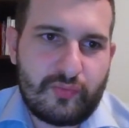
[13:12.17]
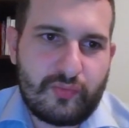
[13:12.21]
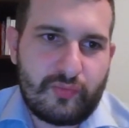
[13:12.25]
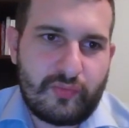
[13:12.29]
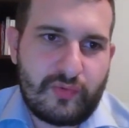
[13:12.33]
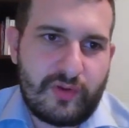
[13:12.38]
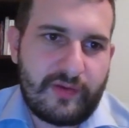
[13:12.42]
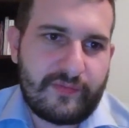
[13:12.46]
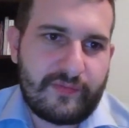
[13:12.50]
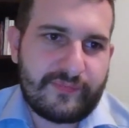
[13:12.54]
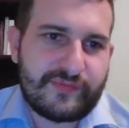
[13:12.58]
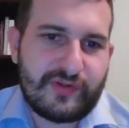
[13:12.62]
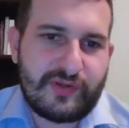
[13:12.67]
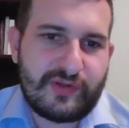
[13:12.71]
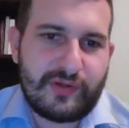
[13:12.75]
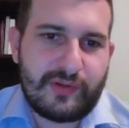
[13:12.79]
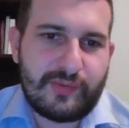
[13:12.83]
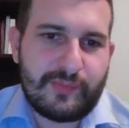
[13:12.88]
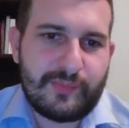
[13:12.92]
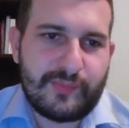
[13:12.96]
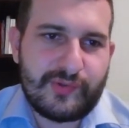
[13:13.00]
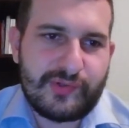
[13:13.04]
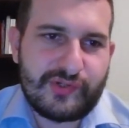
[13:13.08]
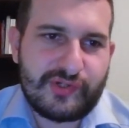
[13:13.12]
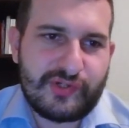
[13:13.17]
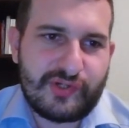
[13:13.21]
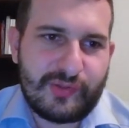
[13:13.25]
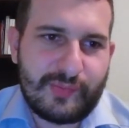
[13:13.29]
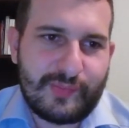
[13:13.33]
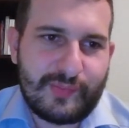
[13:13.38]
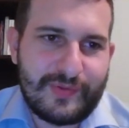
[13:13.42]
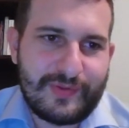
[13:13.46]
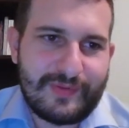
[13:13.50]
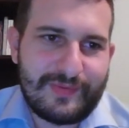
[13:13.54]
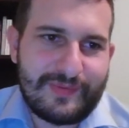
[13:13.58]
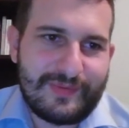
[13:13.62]
after
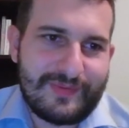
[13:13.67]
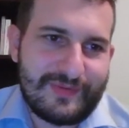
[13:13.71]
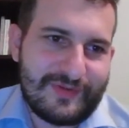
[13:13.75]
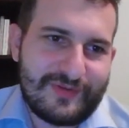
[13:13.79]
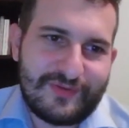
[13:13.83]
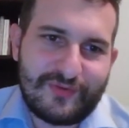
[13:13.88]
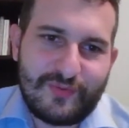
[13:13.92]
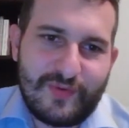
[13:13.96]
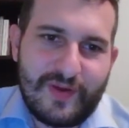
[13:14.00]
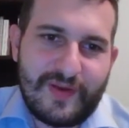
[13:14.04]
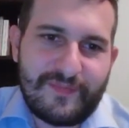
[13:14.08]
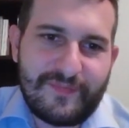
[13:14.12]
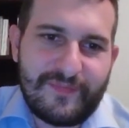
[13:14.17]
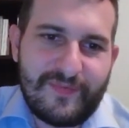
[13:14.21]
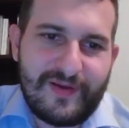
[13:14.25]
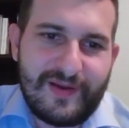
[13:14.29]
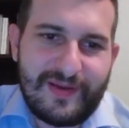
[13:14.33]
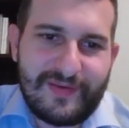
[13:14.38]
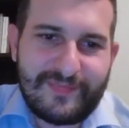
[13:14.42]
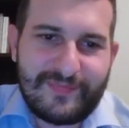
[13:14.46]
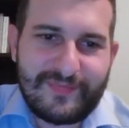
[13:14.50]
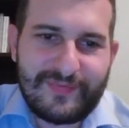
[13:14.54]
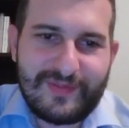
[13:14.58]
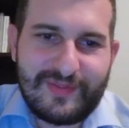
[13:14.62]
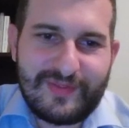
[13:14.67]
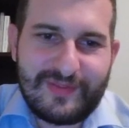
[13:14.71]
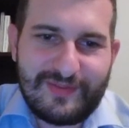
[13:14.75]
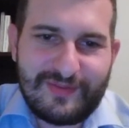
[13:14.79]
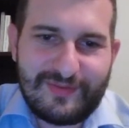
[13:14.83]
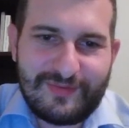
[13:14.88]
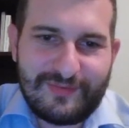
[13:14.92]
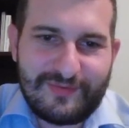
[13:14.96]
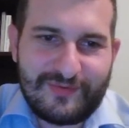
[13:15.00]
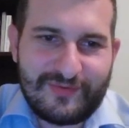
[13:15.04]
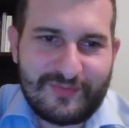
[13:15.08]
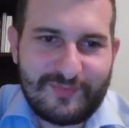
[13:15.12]
bishop to
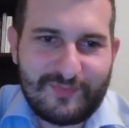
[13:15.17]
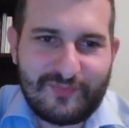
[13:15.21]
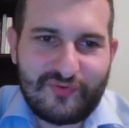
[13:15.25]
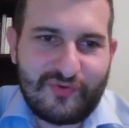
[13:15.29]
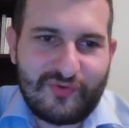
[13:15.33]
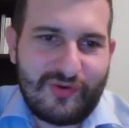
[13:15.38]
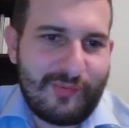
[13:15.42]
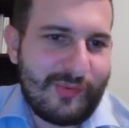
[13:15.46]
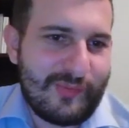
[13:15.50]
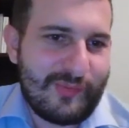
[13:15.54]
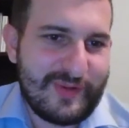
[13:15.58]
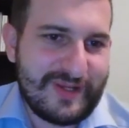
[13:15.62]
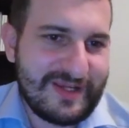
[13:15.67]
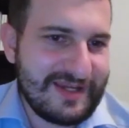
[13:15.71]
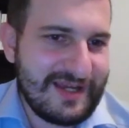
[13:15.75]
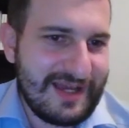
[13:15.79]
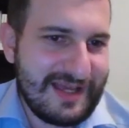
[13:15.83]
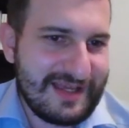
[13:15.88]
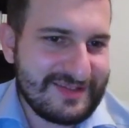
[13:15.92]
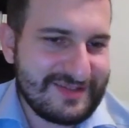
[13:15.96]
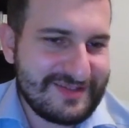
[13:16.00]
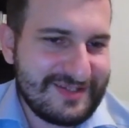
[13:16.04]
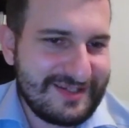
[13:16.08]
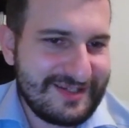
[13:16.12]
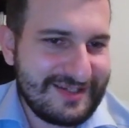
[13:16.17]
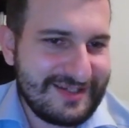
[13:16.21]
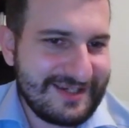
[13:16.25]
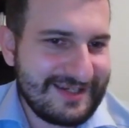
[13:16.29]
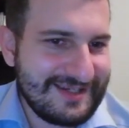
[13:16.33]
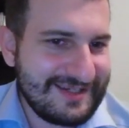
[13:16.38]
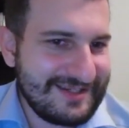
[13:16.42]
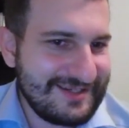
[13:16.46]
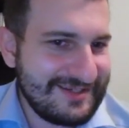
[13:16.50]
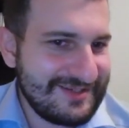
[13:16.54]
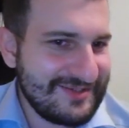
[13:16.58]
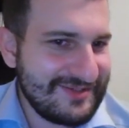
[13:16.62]
a5, probably castling,
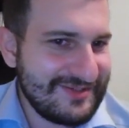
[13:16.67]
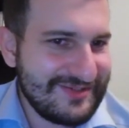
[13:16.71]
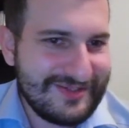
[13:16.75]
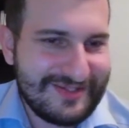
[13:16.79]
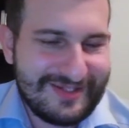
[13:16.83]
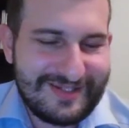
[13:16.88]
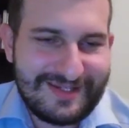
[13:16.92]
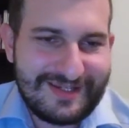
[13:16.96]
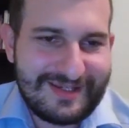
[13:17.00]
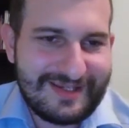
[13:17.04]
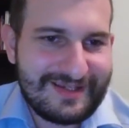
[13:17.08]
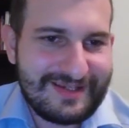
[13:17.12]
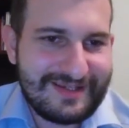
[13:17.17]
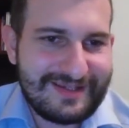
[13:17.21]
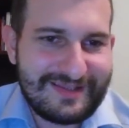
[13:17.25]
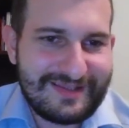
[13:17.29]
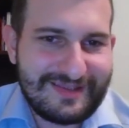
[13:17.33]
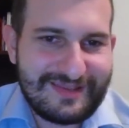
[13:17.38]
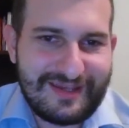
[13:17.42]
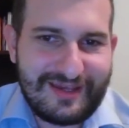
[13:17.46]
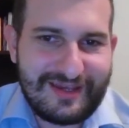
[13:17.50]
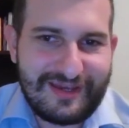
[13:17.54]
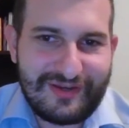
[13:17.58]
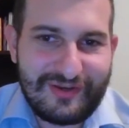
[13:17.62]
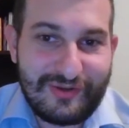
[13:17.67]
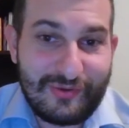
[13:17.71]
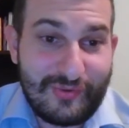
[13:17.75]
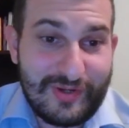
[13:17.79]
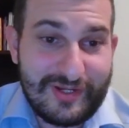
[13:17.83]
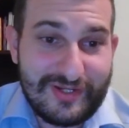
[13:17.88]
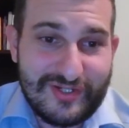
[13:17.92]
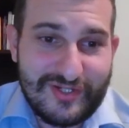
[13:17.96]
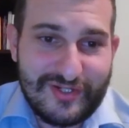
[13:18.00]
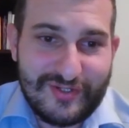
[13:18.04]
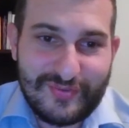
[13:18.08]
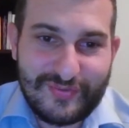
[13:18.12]
and there are no
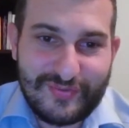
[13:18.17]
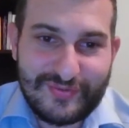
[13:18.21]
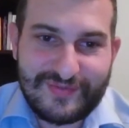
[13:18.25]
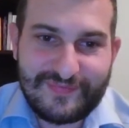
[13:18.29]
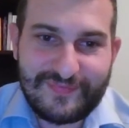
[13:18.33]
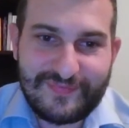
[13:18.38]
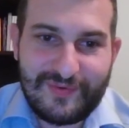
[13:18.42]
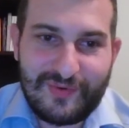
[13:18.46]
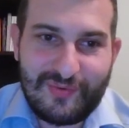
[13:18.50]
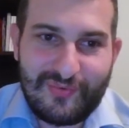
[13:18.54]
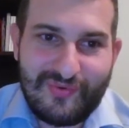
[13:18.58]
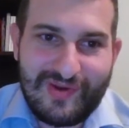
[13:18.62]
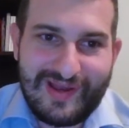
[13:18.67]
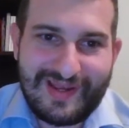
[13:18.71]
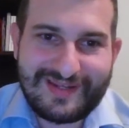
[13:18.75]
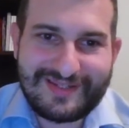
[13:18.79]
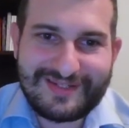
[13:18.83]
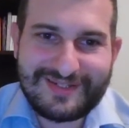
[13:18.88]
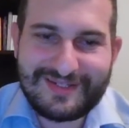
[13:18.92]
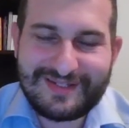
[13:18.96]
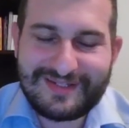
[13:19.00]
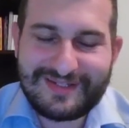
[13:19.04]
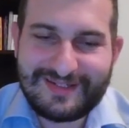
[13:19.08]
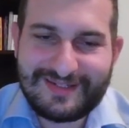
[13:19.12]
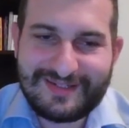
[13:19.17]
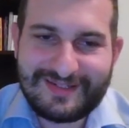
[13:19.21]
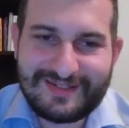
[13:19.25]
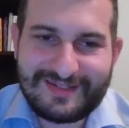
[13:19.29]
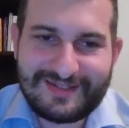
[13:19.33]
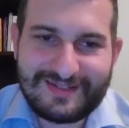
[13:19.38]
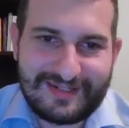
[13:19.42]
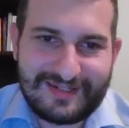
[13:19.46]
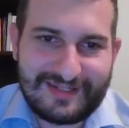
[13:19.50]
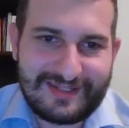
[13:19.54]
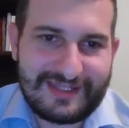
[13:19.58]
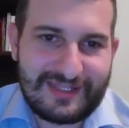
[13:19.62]
issues for white.
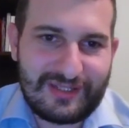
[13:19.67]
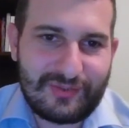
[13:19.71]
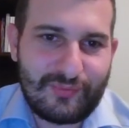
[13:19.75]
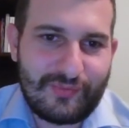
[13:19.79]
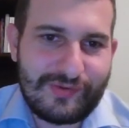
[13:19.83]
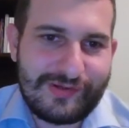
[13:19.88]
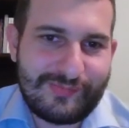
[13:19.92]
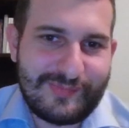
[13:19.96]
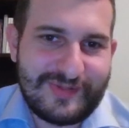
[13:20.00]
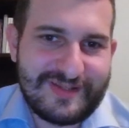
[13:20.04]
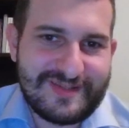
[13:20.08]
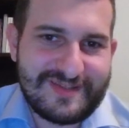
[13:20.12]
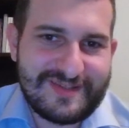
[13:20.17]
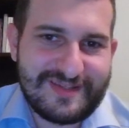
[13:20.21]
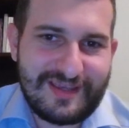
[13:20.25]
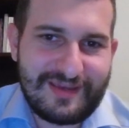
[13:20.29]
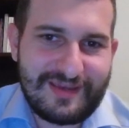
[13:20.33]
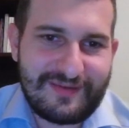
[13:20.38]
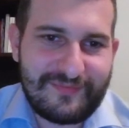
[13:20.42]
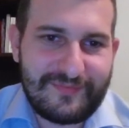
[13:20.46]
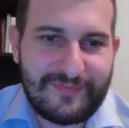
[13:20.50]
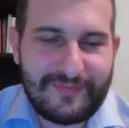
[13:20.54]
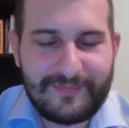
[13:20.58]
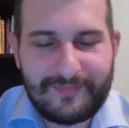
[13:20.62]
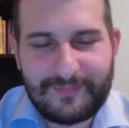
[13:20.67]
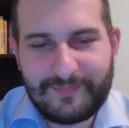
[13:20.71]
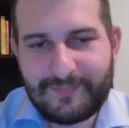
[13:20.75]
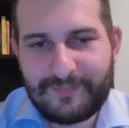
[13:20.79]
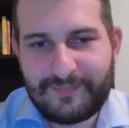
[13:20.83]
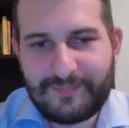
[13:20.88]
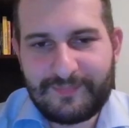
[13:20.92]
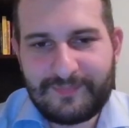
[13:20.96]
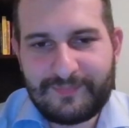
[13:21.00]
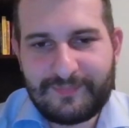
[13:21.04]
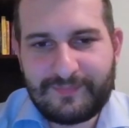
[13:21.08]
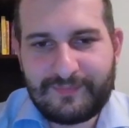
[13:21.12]
The king will be safe
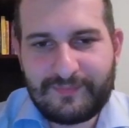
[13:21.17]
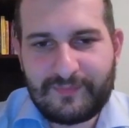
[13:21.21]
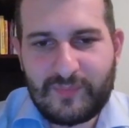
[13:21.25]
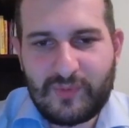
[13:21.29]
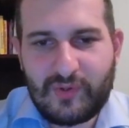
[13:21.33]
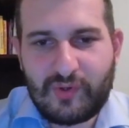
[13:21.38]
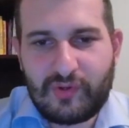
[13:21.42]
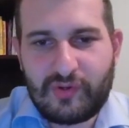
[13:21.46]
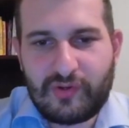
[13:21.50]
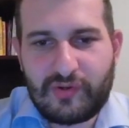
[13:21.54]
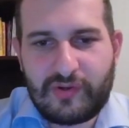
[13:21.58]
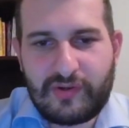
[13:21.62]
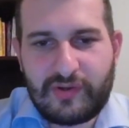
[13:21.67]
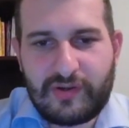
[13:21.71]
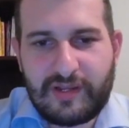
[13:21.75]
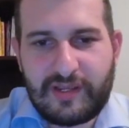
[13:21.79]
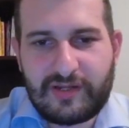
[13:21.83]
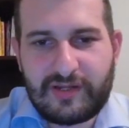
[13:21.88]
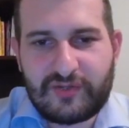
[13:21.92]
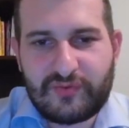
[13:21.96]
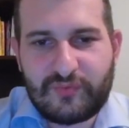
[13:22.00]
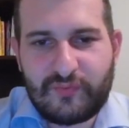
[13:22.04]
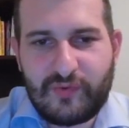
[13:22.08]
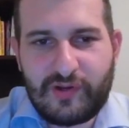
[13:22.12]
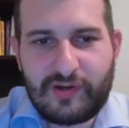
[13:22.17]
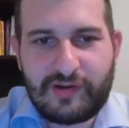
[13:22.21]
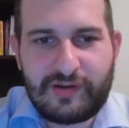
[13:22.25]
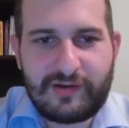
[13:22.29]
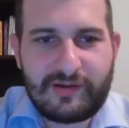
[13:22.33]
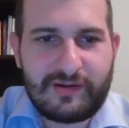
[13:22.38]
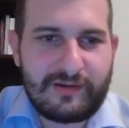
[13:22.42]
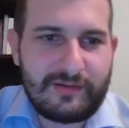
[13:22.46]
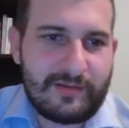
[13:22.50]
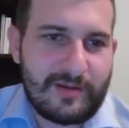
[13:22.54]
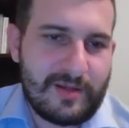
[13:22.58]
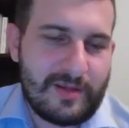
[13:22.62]
on
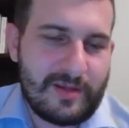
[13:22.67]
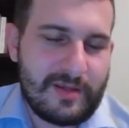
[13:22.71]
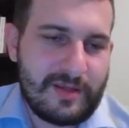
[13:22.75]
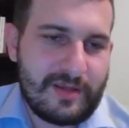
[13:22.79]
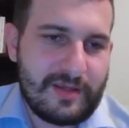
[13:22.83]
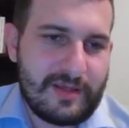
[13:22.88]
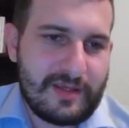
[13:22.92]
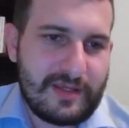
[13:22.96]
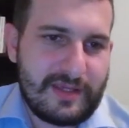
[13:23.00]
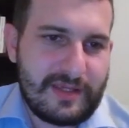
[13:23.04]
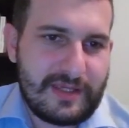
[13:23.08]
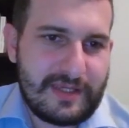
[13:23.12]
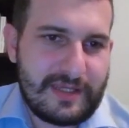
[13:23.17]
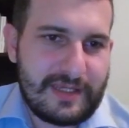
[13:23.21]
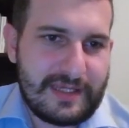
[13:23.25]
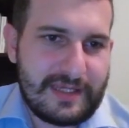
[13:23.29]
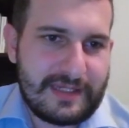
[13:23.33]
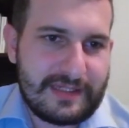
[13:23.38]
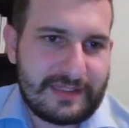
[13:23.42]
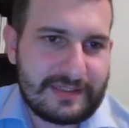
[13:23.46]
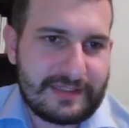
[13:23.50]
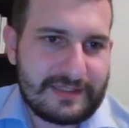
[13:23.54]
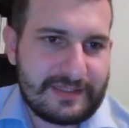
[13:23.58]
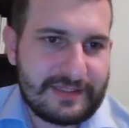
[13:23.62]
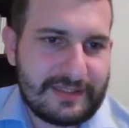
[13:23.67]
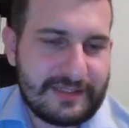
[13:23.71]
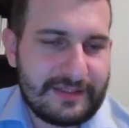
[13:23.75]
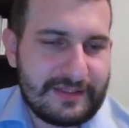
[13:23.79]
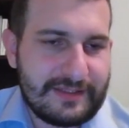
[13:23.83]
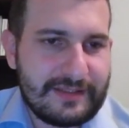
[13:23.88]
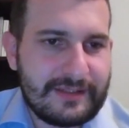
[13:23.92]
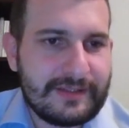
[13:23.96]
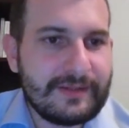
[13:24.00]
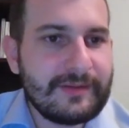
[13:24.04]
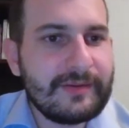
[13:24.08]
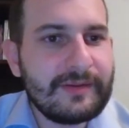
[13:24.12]
h1, and
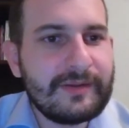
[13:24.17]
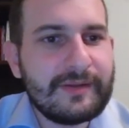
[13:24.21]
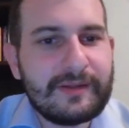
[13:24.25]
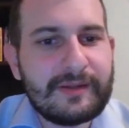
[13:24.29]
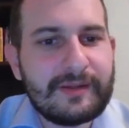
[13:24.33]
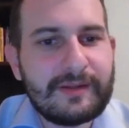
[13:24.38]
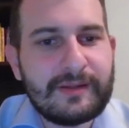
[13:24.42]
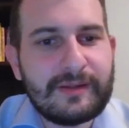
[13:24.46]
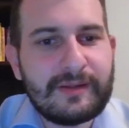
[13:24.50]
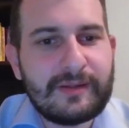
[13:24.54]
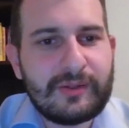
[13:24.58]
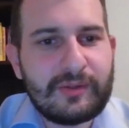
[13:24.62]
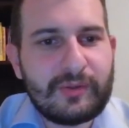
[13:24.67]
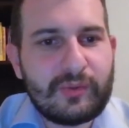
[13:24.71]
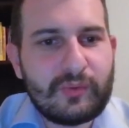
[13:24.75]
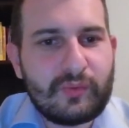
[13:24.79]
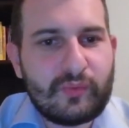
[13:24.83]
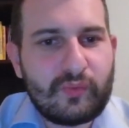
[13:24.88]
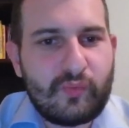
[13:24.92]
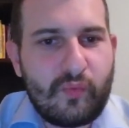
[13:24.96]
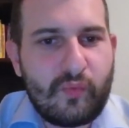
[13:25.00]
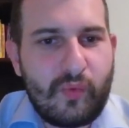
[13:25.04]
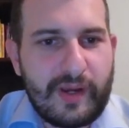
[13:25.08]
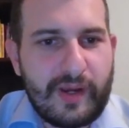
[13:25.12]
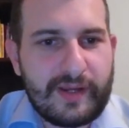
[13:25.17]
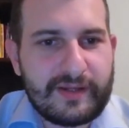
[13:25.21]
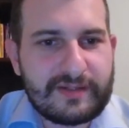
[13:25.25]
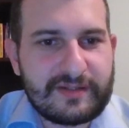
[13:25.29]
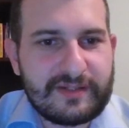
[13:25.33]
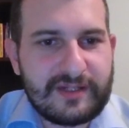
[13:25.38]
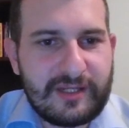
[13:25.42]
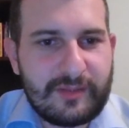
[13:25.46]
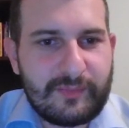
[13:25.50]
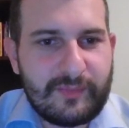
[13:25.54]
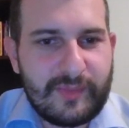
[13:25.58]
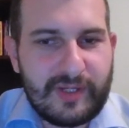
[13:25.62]
white
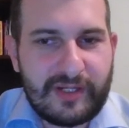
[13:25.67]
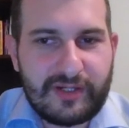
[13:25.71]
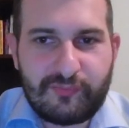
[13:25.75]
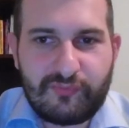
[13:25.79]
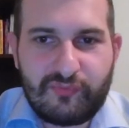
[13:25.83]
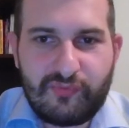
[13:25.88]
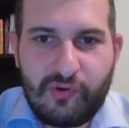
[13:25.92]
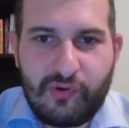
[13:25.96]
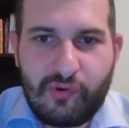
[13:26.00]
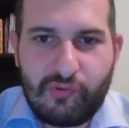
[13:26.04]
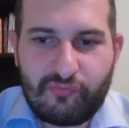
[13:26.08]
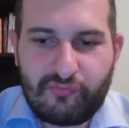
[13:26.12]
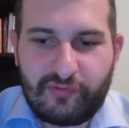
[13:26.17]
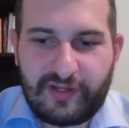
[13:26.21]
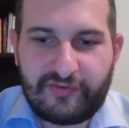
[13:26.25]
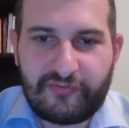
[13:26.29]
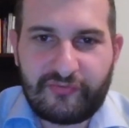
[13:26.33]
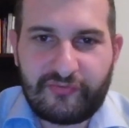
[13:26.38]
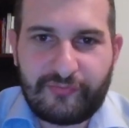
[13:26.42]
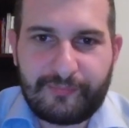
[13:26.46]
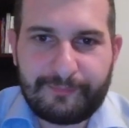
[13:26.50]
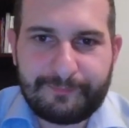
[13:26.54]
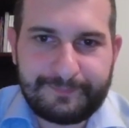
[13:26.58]
can make progress.